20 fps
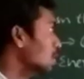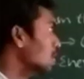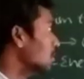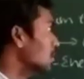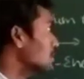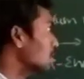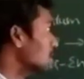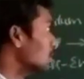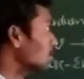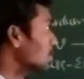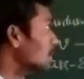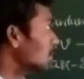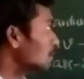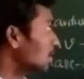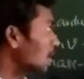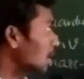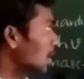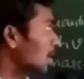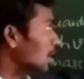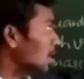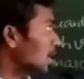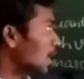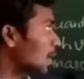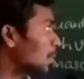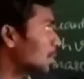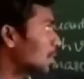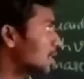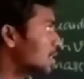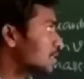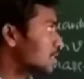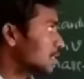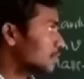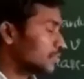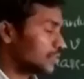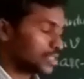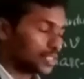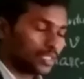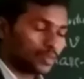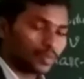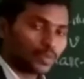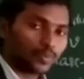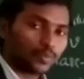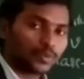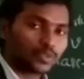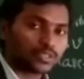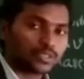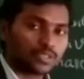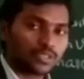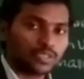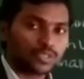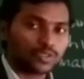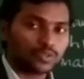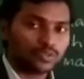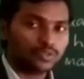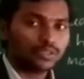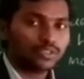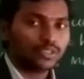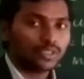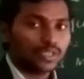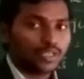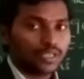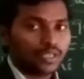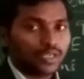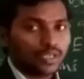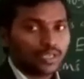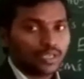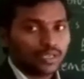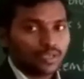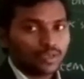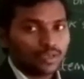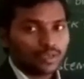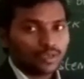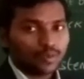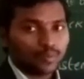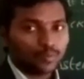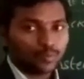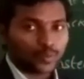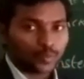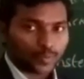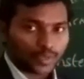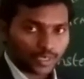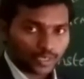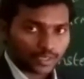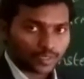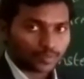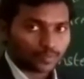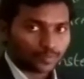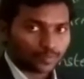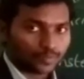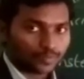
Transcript: That's why lambda is inversely proportional to momentum.